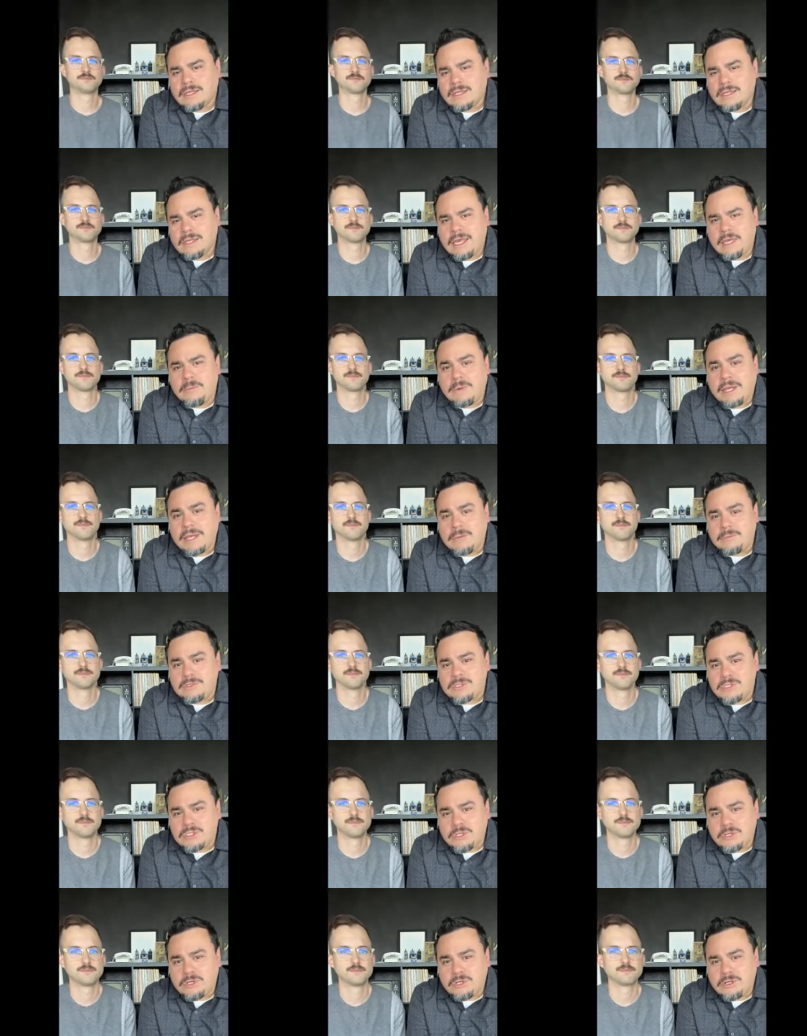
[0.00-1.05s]
Speaker 1: Hey, my name is
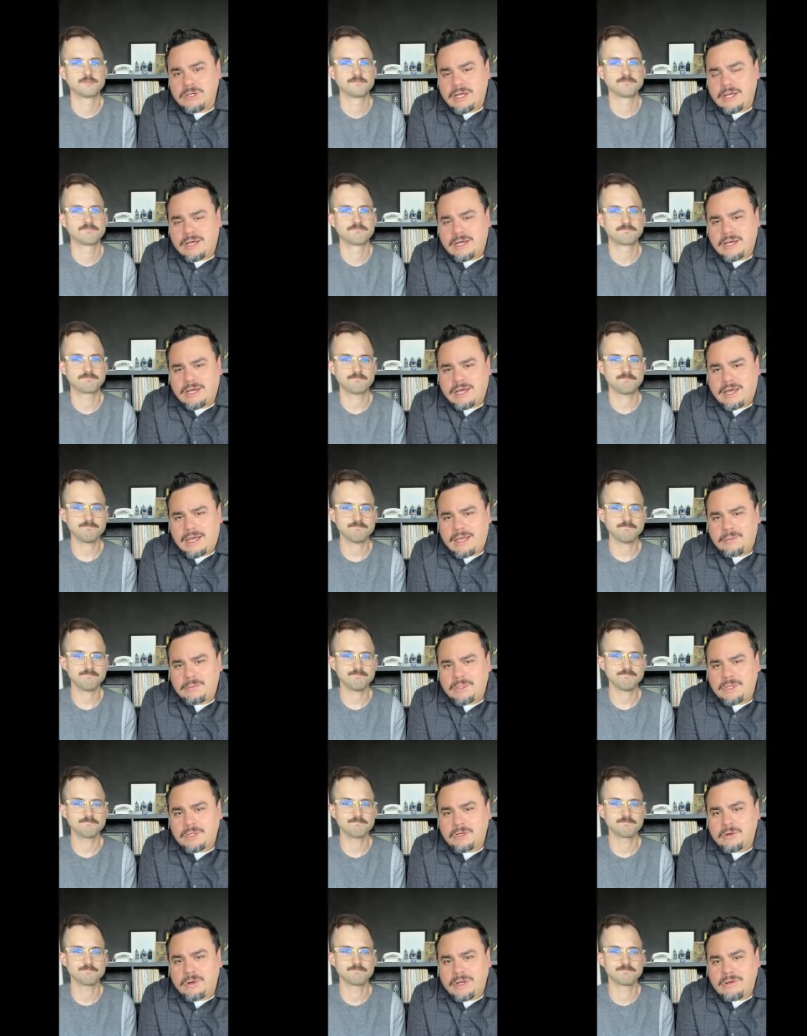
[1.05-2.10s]
Junior. Uh, I am a
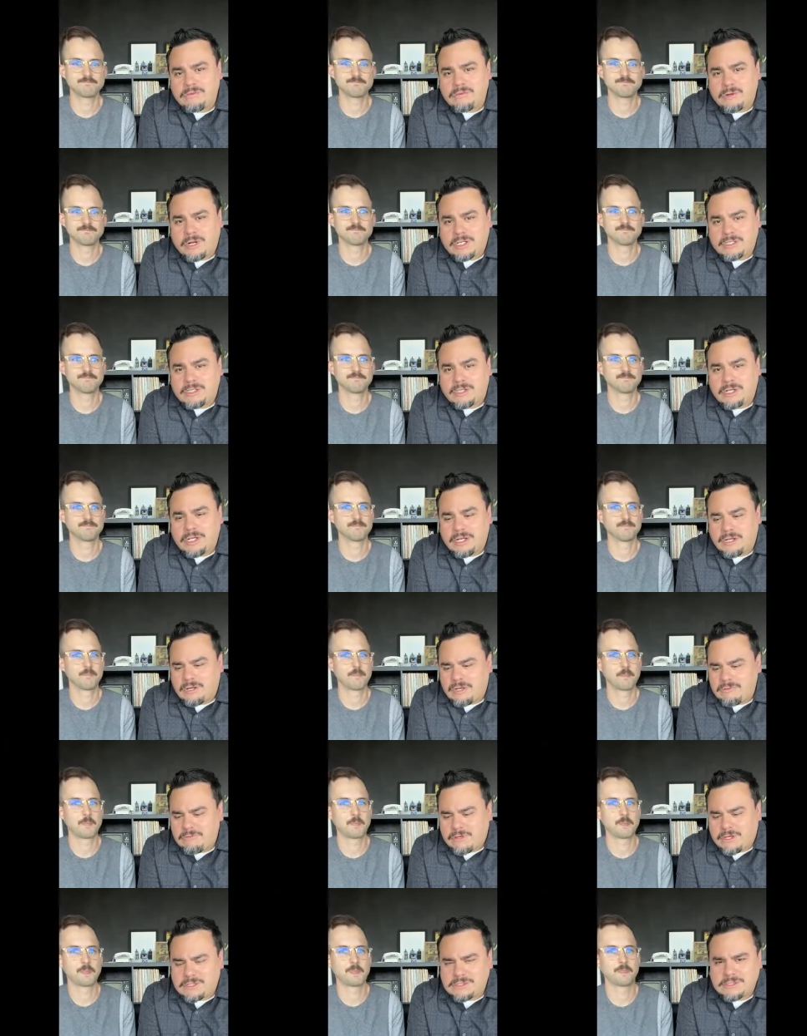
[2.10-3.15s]
creative director here at
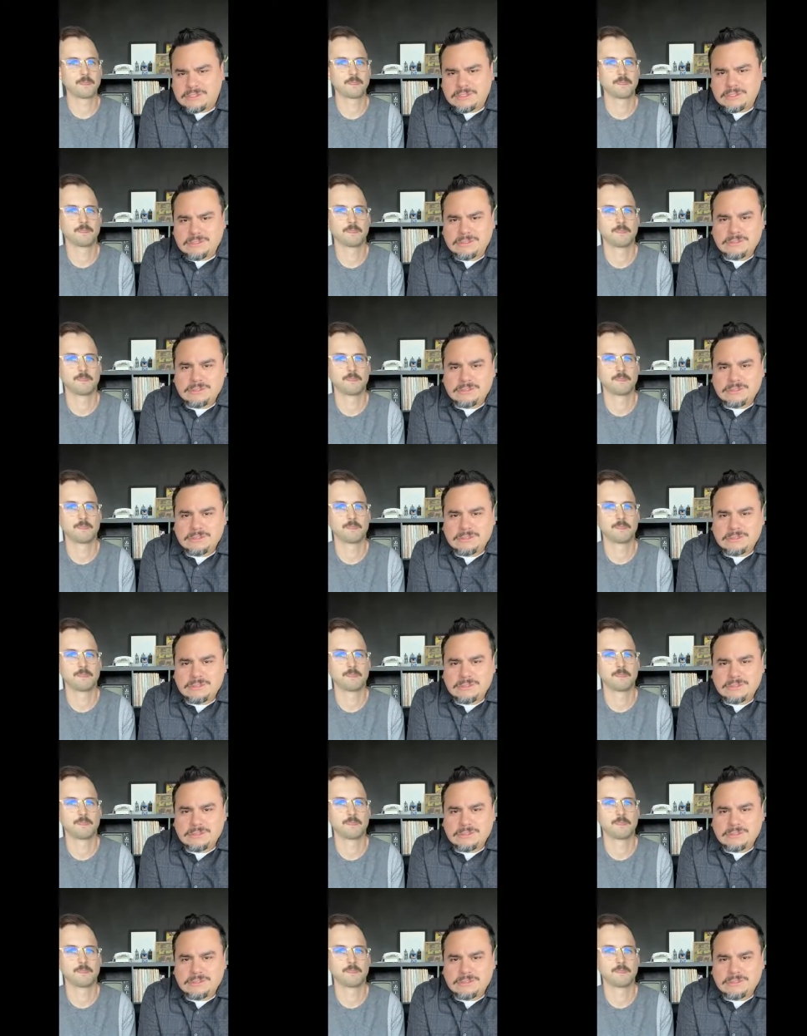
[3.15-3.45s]
Fossil.